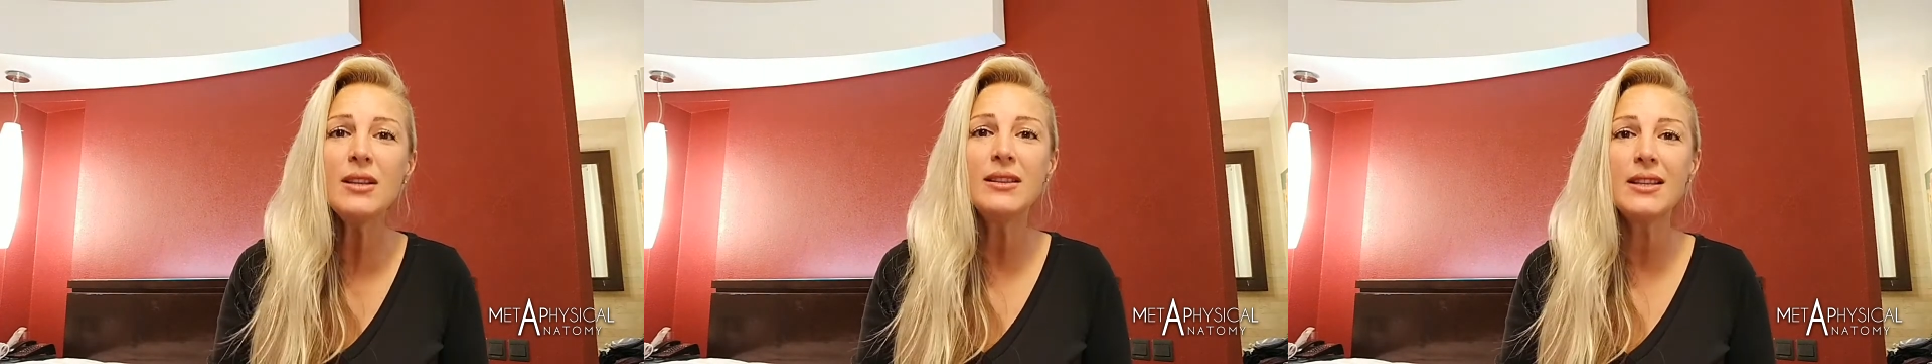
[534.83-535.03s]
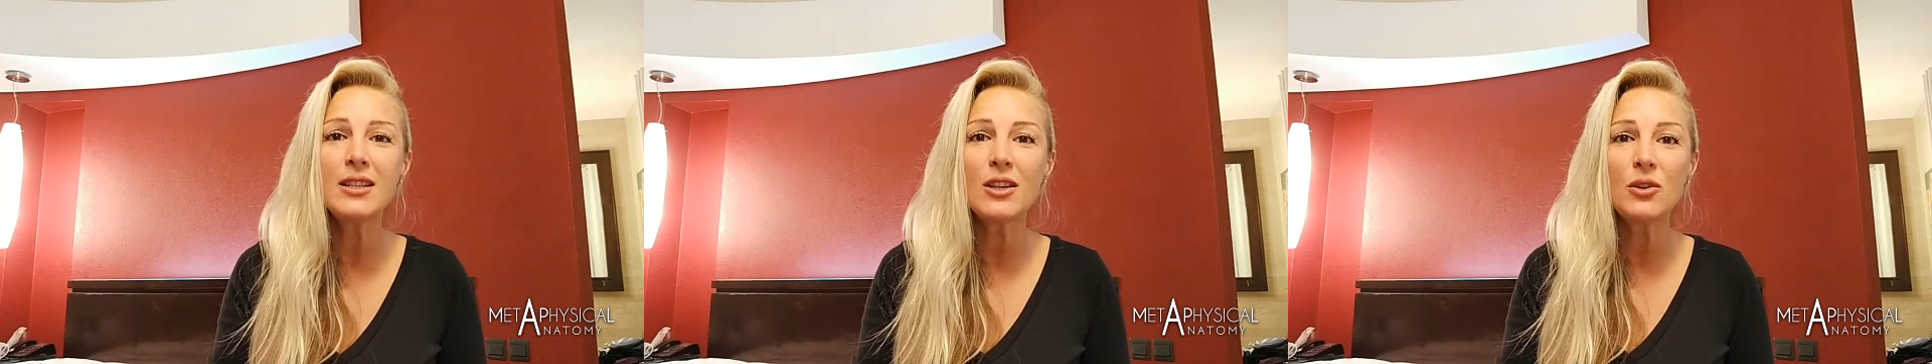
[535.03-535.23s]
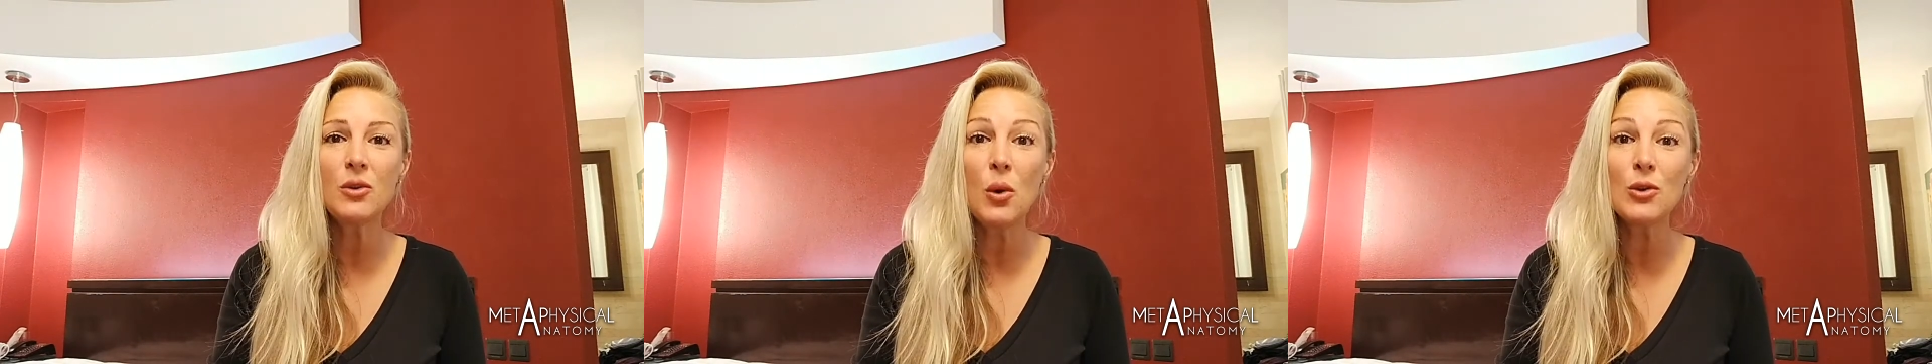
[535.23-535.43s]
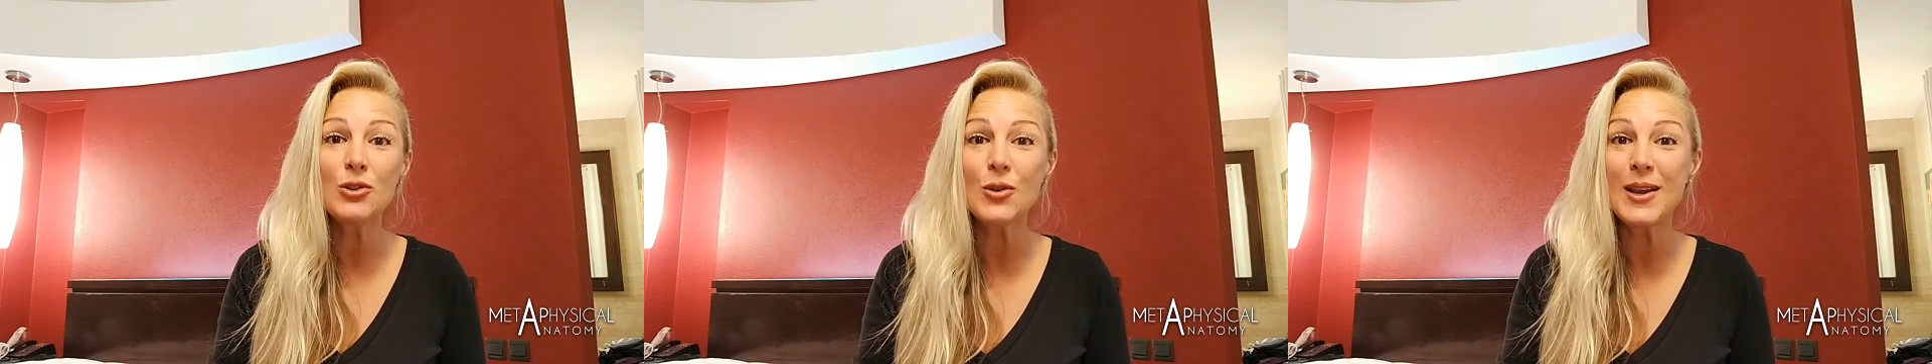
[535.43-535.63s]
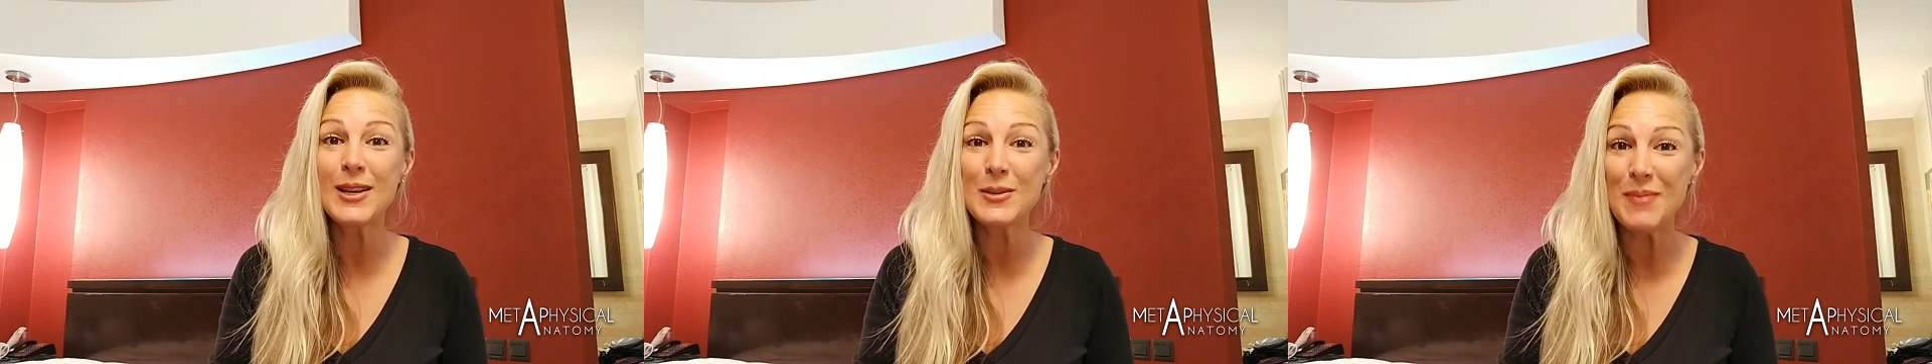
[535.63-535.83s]
this can also
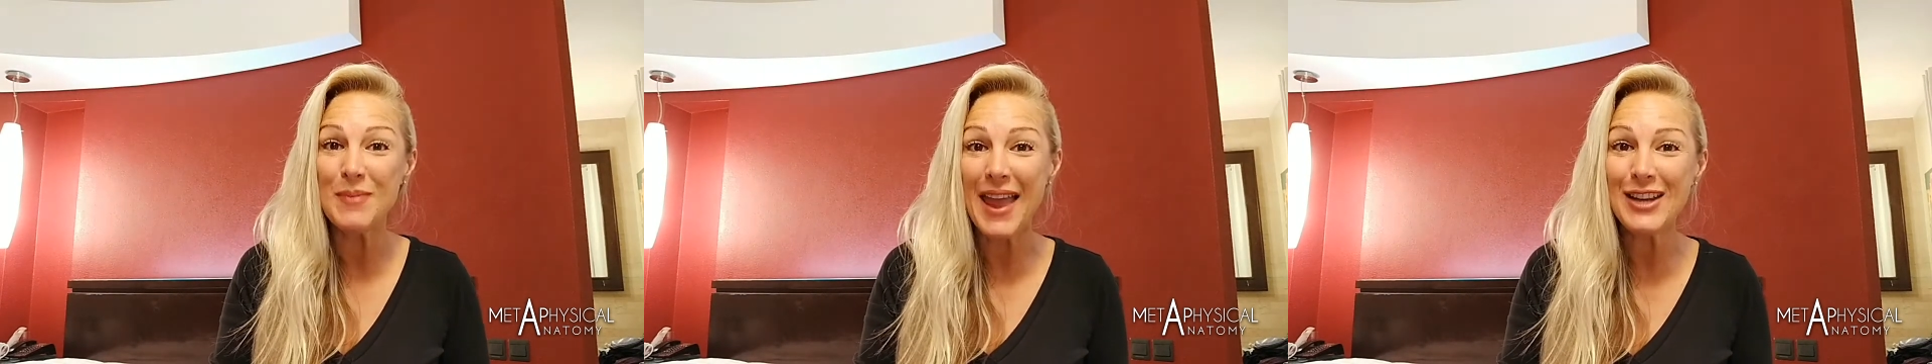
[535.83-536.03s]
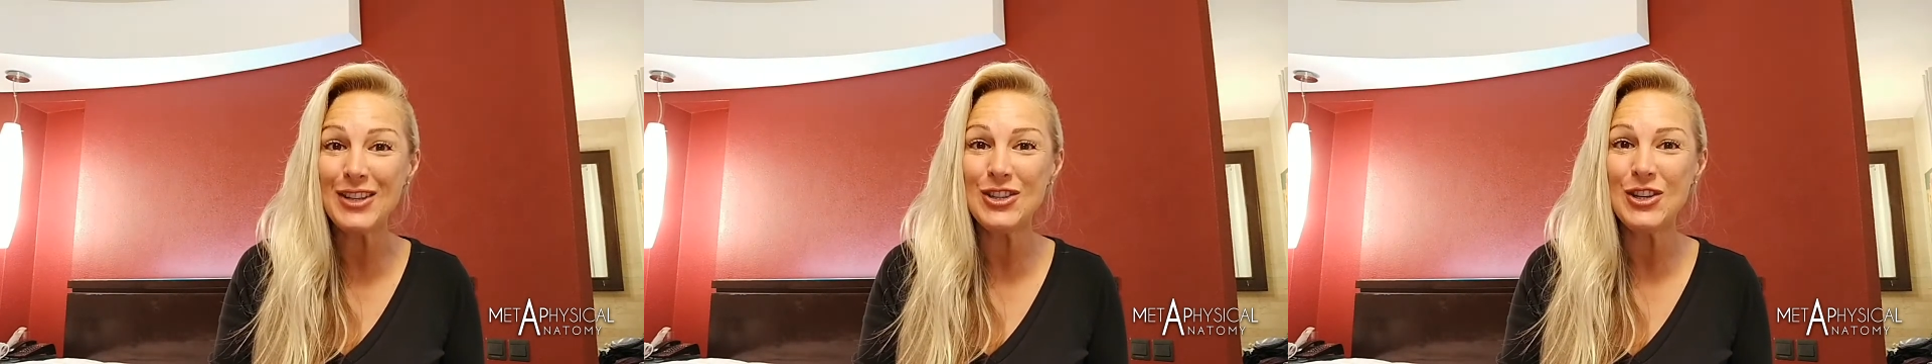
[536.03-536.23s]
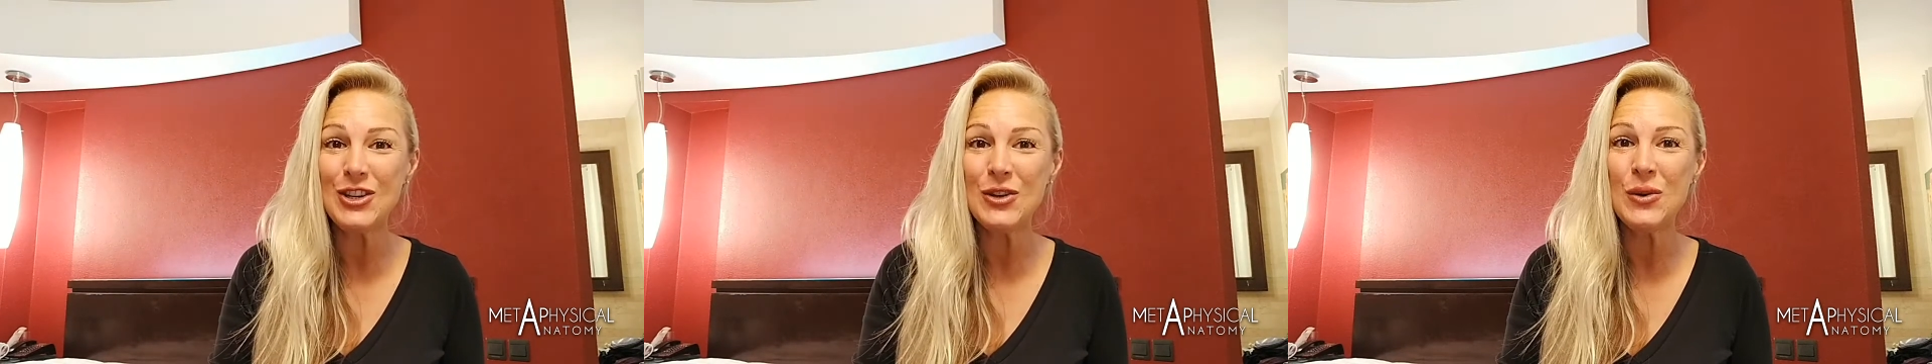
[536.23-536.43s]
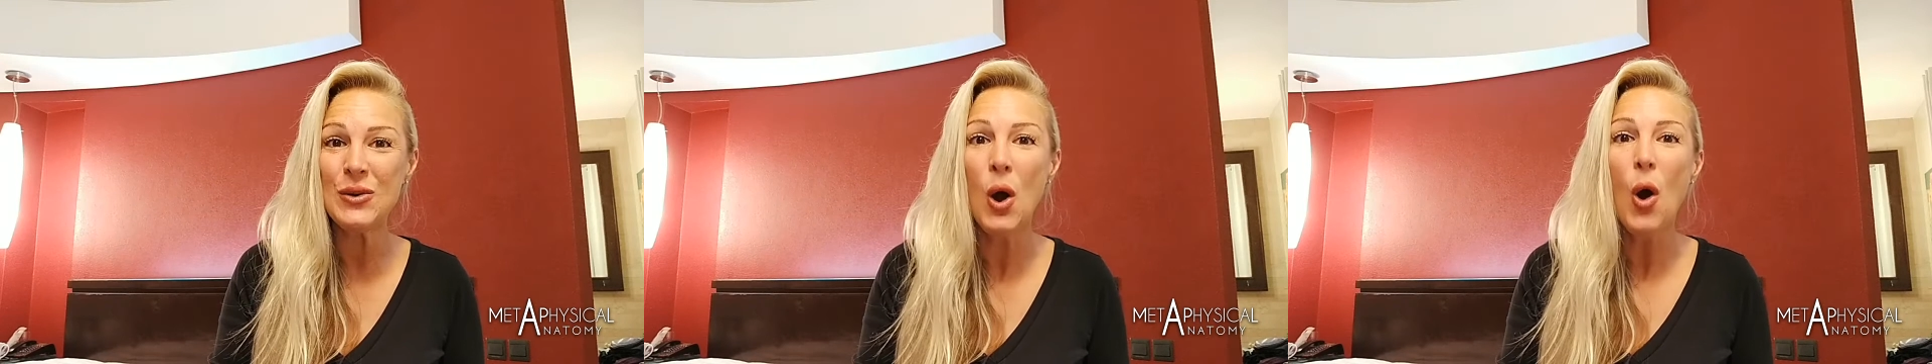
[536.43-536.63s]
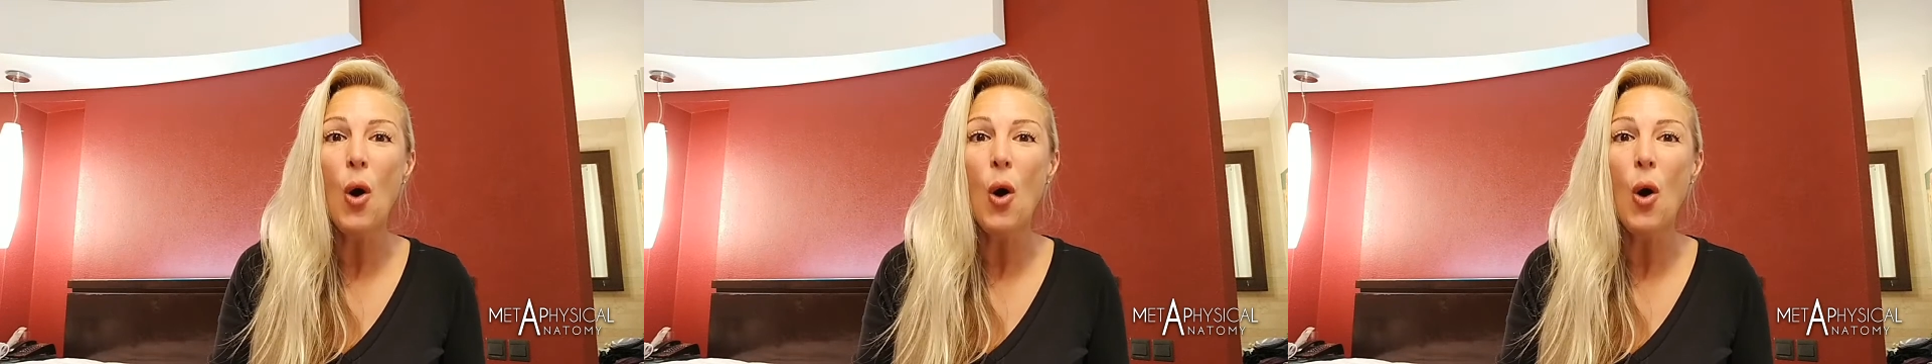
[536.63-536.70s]
explain to you